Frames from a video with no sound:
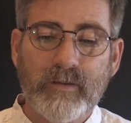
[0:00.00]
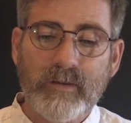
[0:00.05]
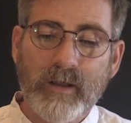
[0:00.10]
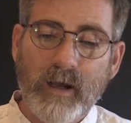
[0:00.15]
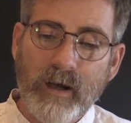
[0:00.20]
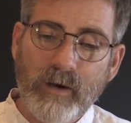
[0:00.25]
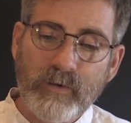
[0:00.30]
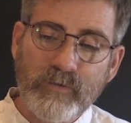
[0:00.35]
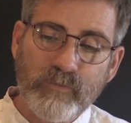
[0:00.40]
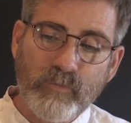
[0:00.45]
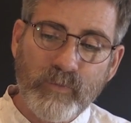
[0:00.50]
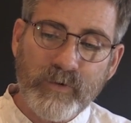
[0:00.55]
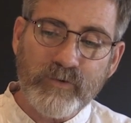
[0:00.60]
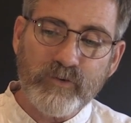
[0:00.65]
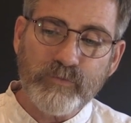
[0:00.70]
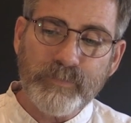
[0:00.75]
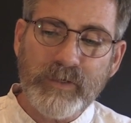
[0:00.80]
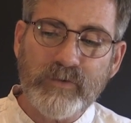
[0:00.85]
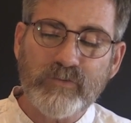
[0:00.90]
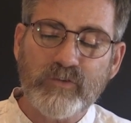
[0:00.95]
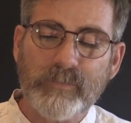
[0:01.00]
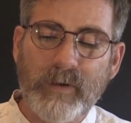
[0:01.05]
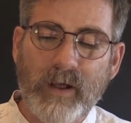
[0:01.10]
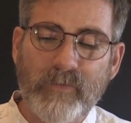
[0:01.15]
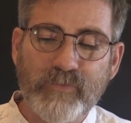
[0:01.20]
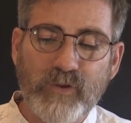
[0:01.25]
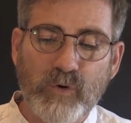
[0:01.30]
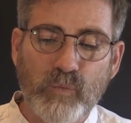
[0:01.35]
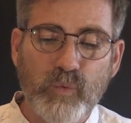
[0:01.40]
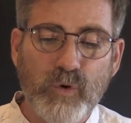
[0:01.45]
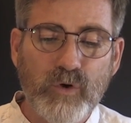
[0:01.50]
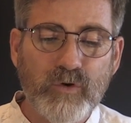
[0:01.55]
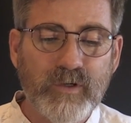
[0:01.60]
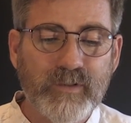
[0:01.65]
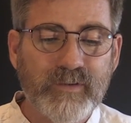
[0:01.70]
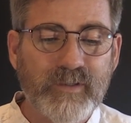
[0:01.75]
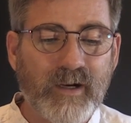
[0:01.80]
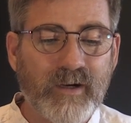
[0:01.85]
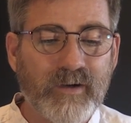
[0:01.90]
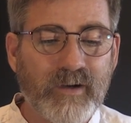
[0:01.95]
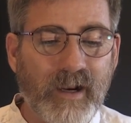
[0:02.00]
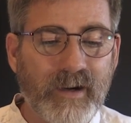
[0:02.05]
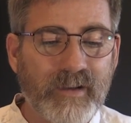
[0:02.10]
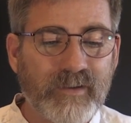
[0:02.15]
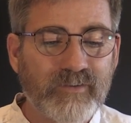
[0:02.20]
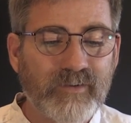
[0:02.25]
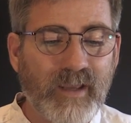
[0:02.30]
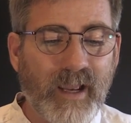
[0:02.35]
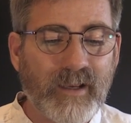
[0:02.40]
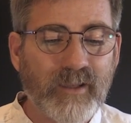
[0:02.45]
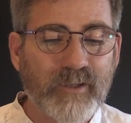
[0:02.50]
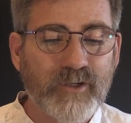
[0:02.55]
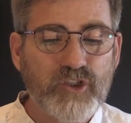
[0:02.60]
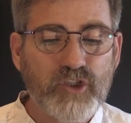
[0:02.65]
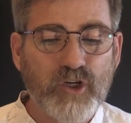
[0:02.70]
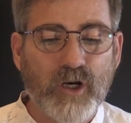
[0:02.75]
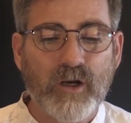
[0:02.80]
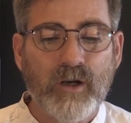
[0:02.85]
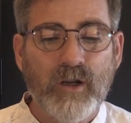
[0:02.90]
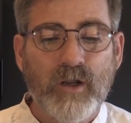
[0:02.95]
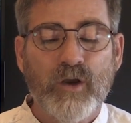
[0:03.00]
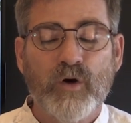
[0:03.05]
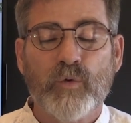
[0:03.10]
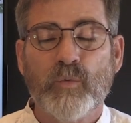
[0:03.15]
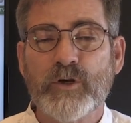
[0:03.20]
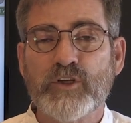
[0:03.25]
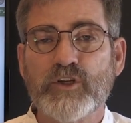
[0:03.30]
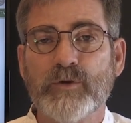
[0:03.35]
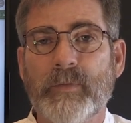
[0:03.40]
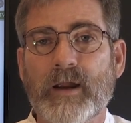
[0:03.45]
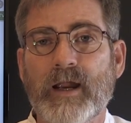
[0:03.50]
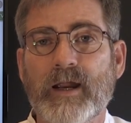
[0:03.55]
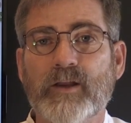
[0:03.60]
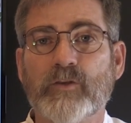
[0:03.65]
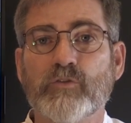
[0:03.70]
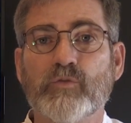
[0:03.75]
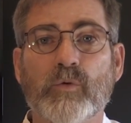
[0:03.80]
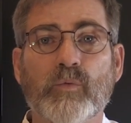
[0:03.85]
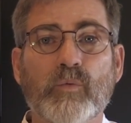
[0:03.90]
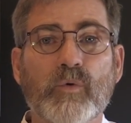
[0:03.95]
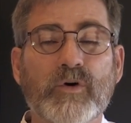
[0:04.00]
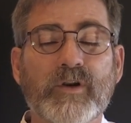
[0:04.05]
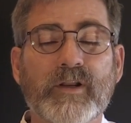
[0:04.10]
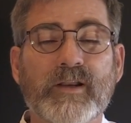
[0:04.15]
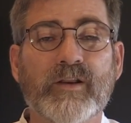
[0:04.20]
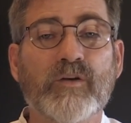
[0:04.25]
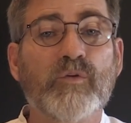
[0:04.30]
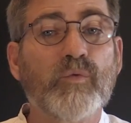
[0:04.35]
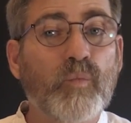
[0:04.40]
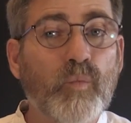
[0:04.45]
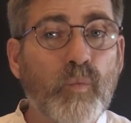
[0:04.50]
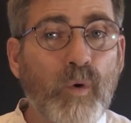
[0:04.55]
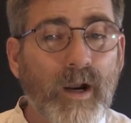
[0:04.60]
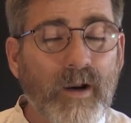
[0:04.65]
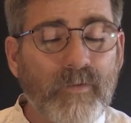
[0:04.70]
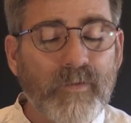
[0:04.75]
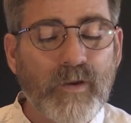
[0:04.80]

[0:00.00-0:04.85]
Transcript: Uh, when it speaks about the wounded, they're not exactly sure which Americans were wounded and where